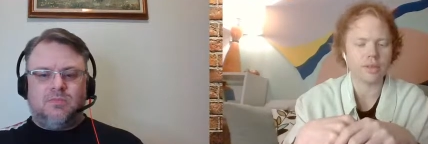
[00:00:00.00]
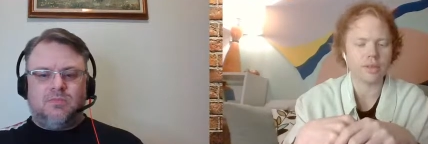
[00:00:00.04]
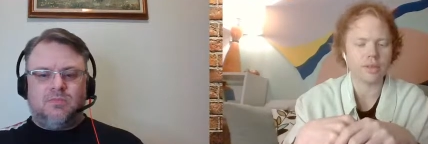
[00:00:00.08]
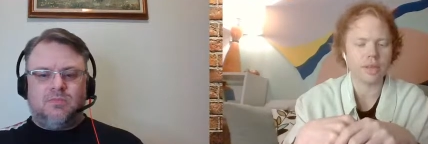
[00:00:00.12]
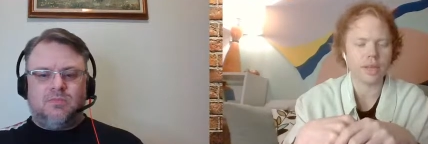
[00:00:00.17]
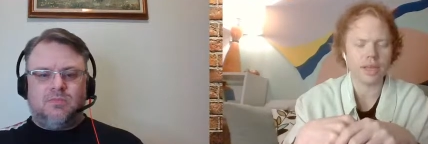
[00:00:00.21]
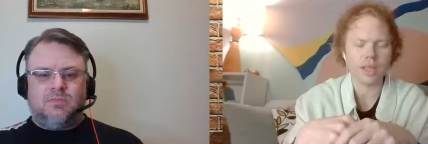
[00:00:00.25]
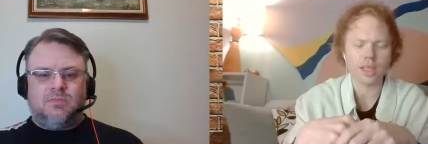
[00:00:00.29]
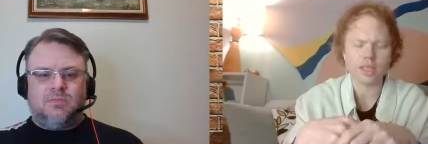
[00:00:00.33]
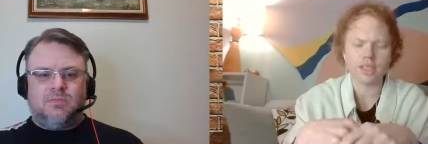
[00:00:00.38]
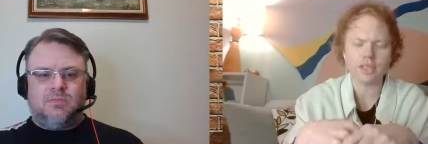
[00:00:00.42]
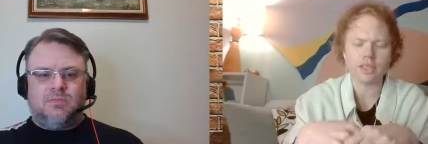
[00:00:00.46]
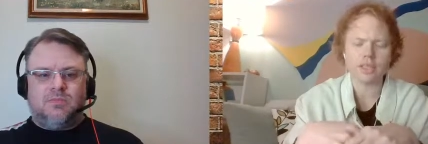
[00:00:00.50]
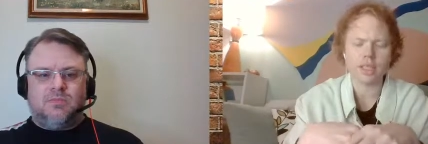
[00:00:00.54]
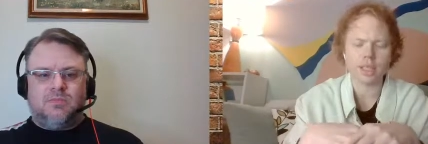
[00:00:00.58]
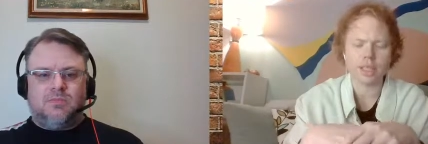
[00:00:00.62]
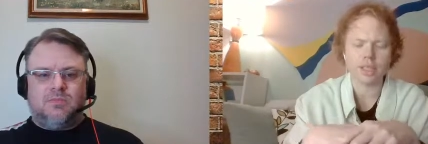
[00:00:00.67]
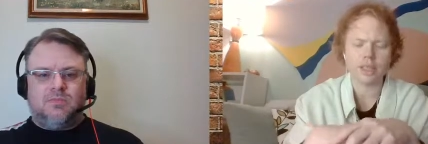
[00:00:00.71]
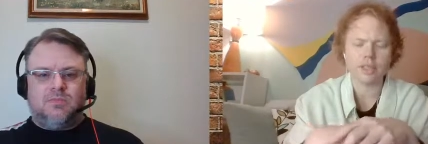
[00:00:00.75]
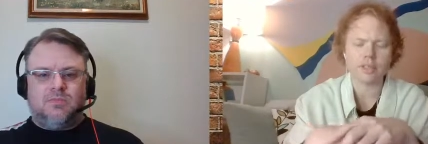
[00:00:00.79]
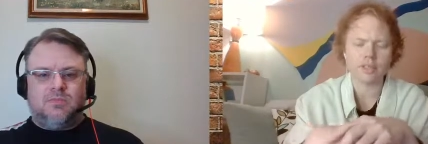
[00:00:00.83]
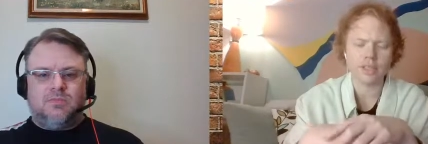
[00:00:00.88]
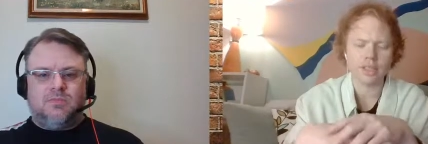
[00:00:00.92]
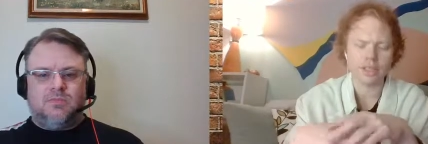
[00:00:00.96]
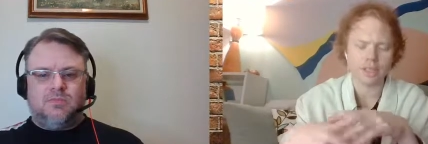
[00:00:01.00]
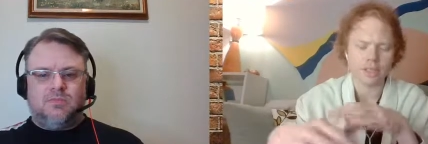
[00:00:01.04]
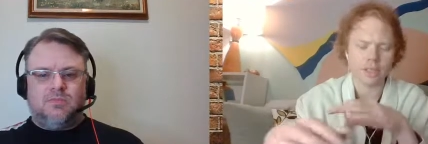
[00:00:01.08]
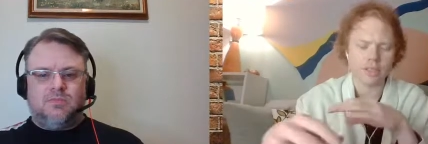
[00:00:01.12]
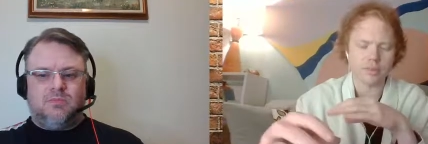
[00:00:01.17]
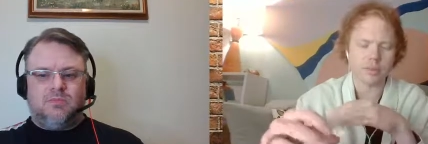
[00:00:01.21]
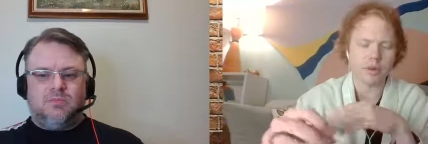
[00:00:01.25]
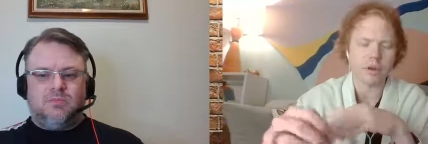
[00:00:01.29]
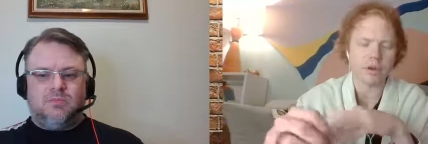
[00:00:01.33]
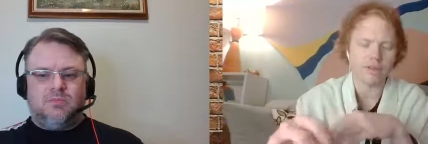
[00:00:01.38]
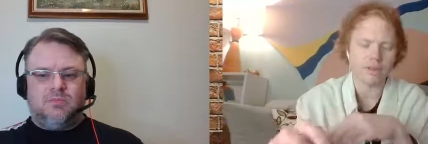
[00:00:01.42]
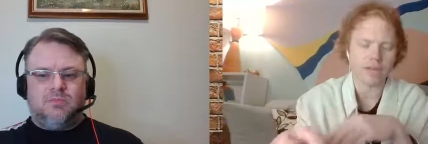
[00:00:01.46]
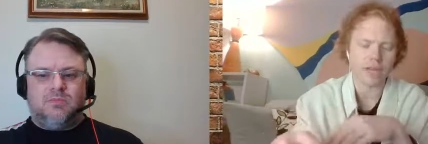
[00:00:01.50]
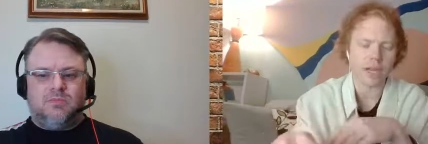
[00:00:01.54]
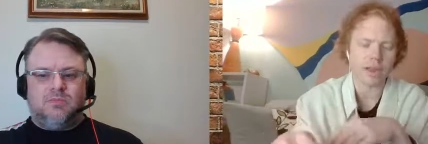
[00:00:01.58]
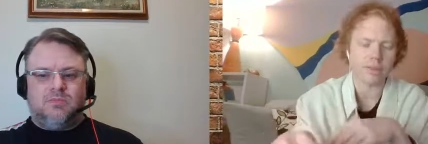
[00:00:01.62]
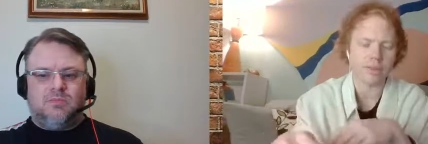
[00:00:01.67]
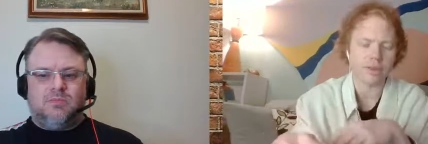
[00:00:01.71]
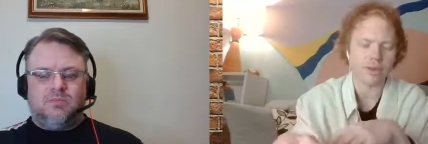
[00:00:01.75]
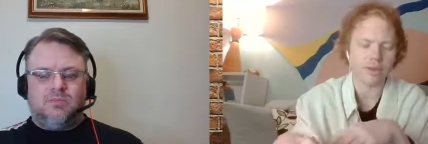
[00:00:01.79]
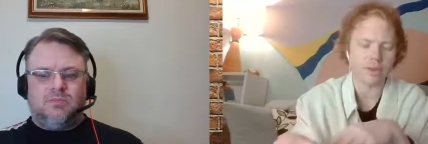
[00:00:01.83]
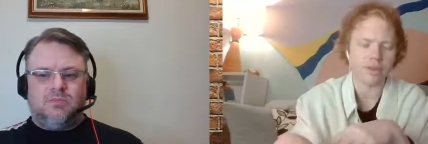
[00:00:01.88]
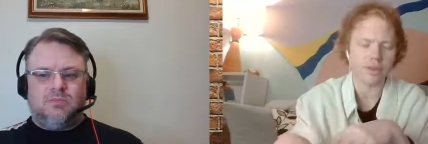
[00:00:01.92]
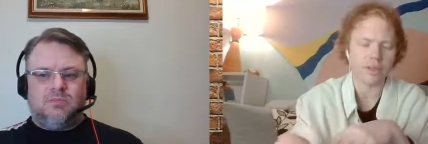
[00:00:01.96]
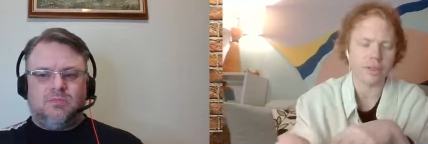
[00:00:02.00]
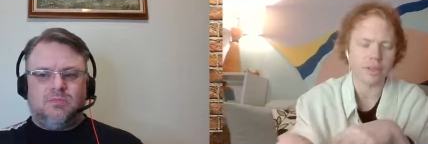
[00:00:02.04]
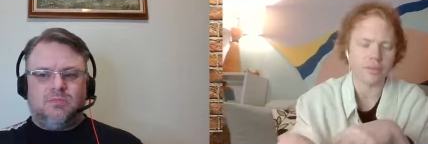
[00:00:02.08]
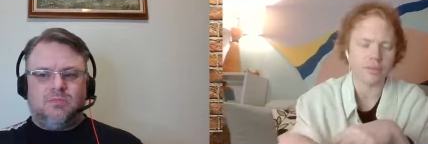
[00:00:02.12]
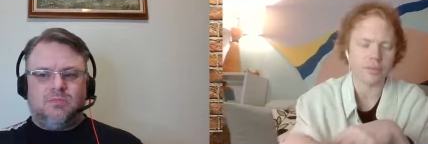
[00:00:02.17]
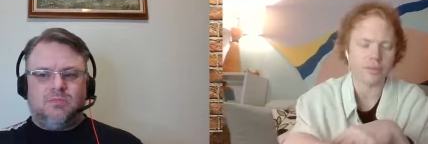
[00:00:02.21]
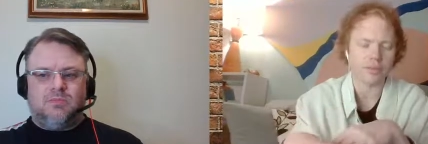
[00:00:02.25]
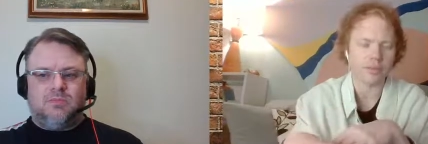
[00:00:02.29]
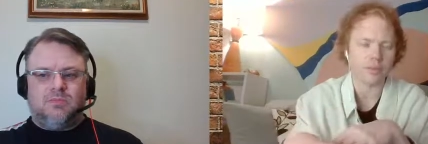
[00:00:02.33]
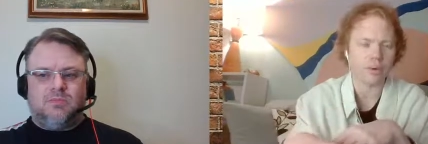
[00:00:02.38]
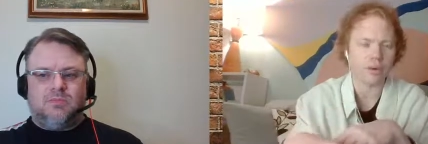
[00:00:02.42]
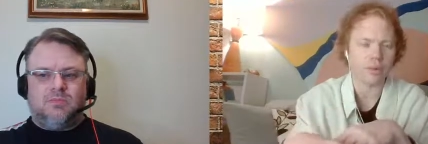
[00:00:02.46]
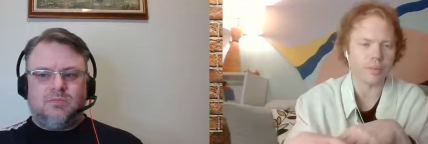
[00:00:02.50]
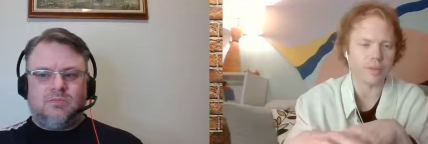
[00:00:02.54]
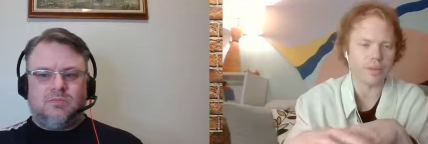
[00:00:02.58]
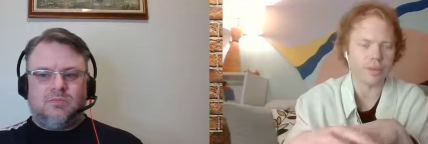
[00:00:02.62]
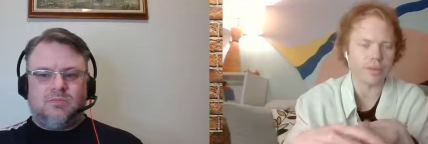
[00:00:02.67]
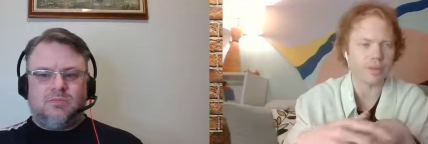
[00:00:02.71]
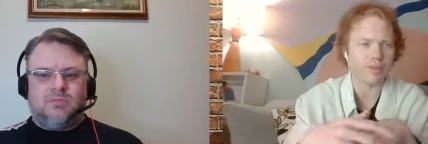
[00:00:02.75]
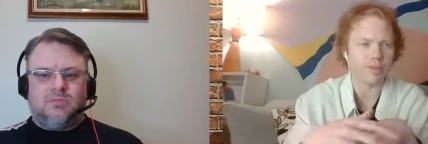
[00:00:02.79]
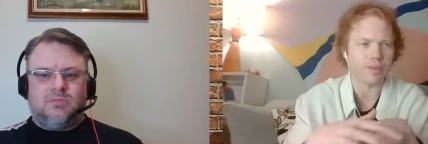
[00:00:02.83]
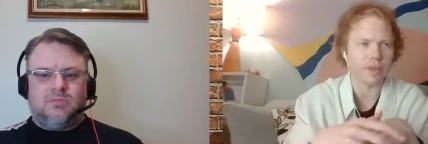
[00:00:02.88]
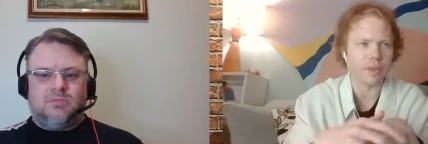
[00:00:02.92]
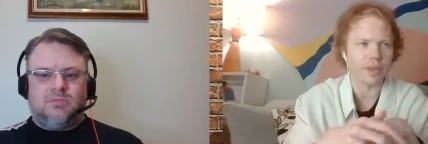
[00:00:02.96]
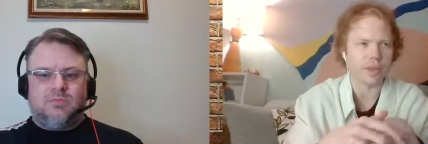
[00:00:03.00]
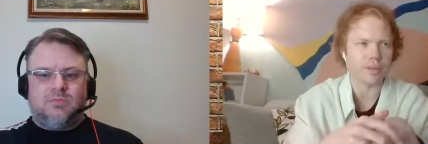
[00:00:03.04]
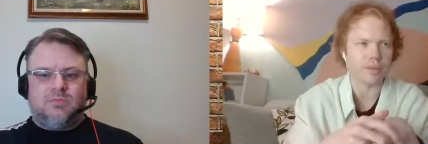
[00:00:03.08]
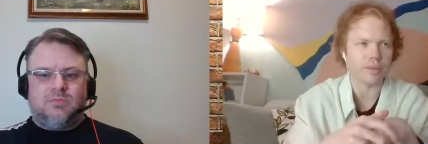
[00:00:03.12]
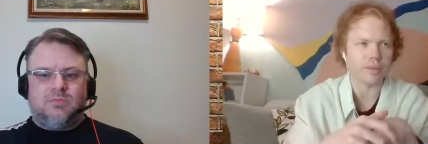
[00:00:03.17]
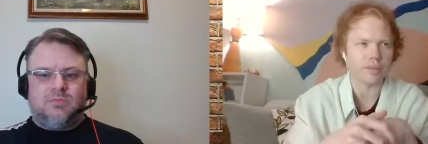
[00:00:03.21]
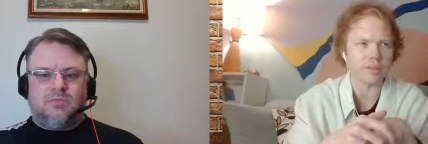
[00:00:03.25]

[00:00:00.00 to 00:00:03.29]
Speaker 1: I guess there technically is a small chapter of this before music videos.